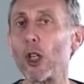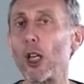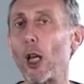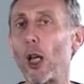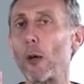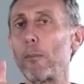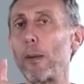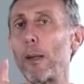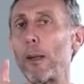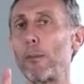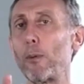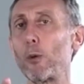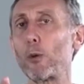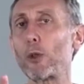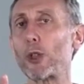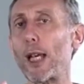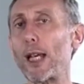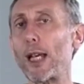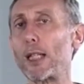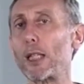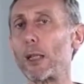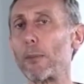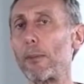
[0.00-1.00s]
Do you know, people
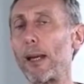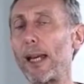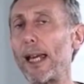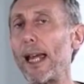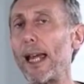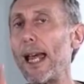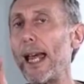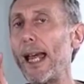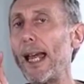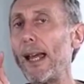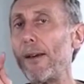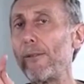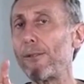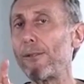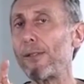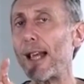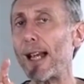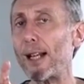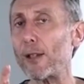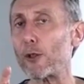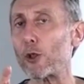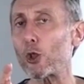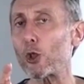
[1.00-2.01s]
say to me, if
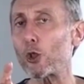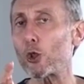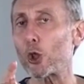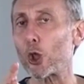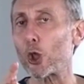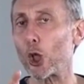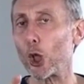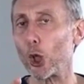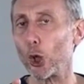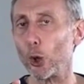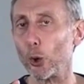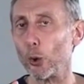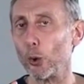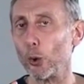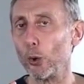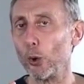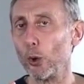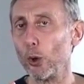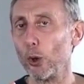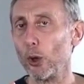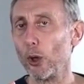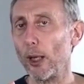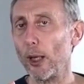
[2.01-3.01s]
that's
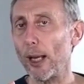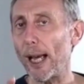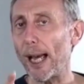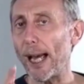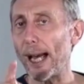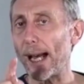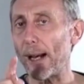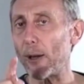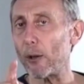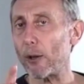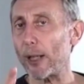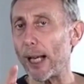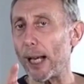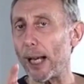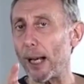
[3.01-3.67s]
true, how